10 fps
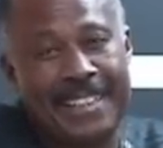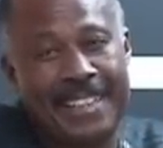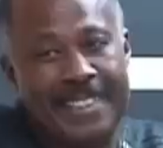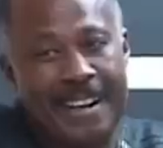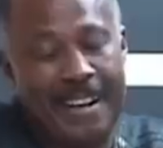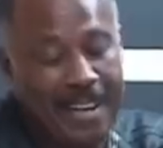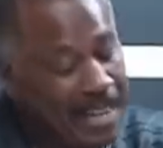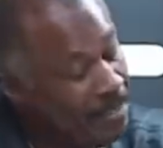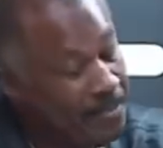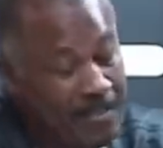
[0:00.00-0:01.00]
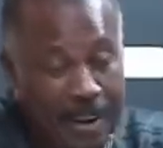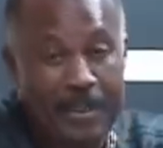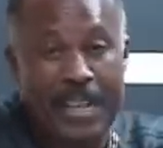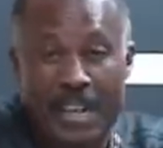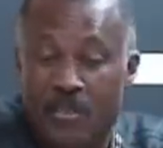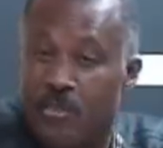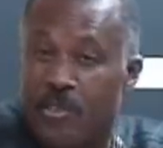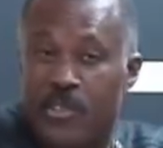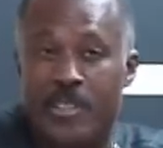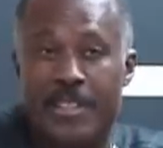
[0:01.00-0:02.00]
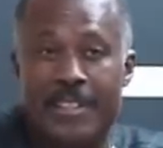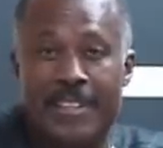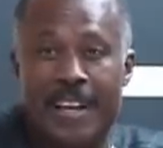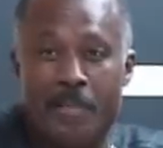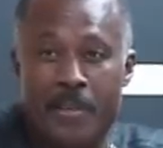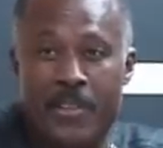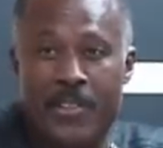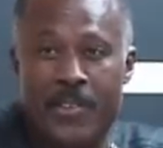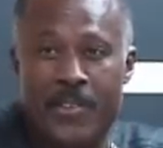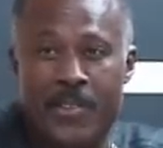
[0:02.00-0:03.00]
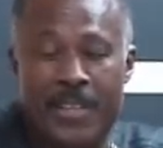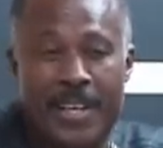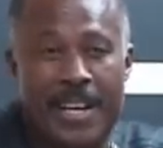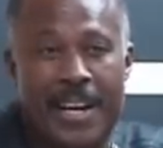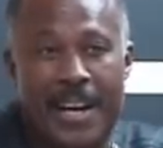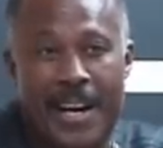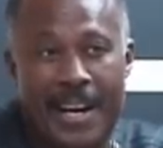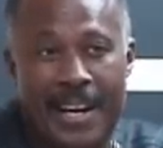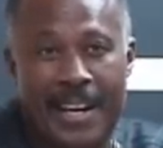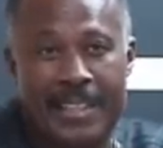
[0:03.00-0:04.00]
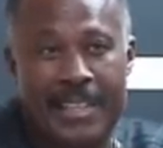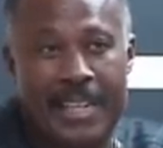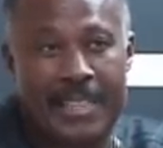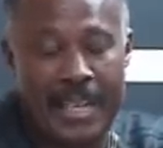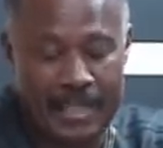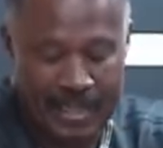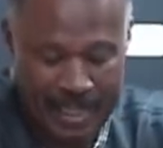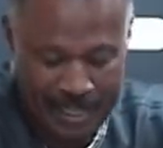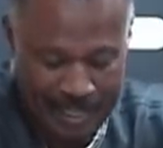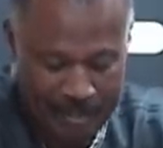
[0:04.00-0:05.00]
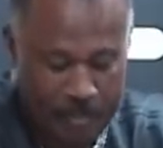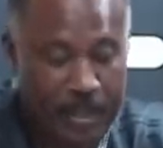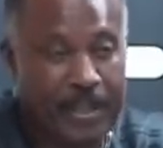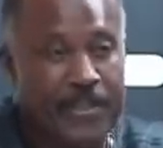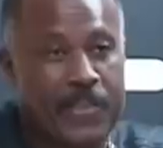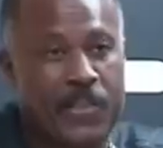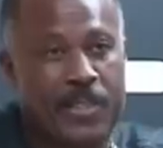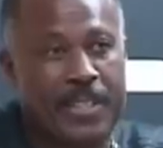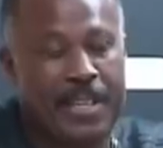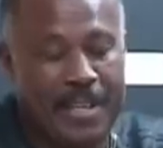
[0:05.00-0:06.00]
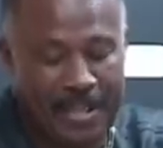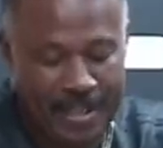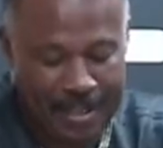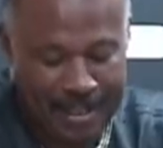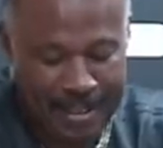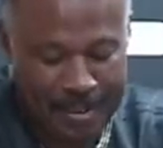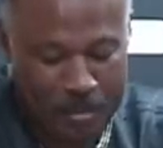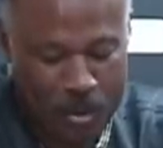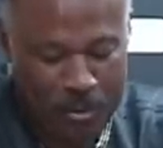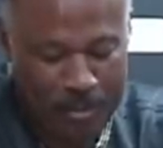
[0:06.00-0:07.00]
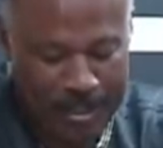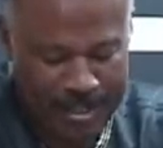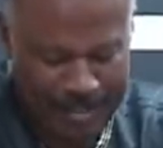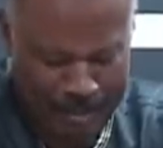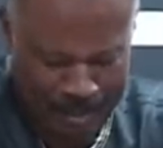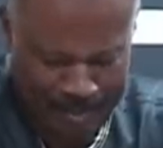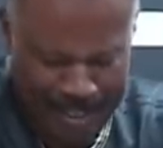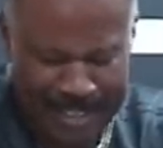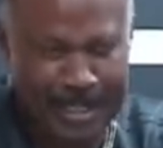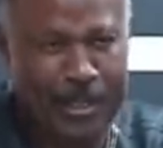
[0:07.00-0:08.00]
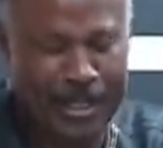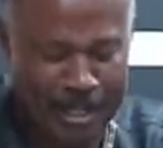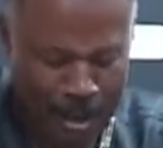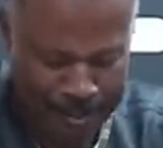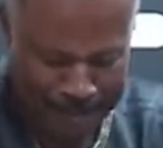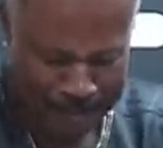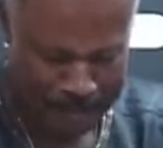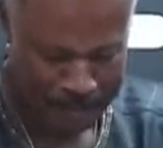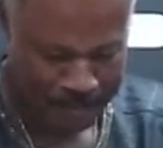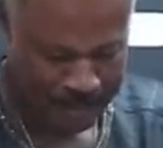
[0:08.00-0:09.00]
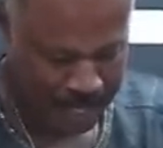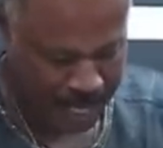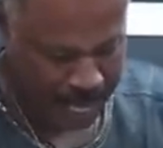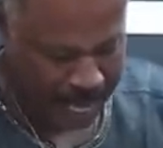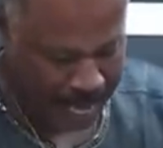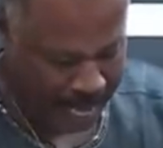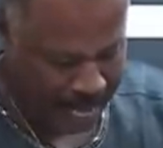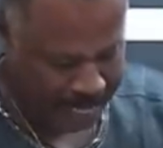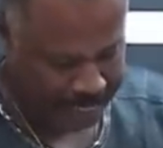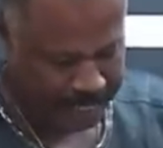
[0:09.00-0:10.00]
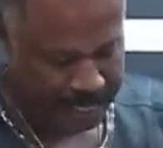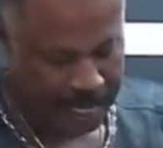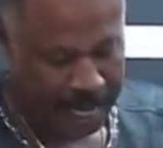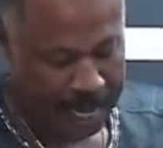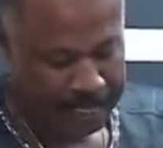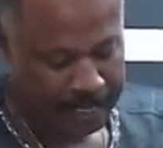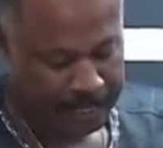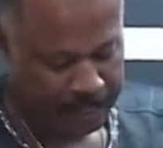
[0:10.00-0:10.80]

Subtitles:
are very interesting images, and indeed, because the movement from the father to the Don, and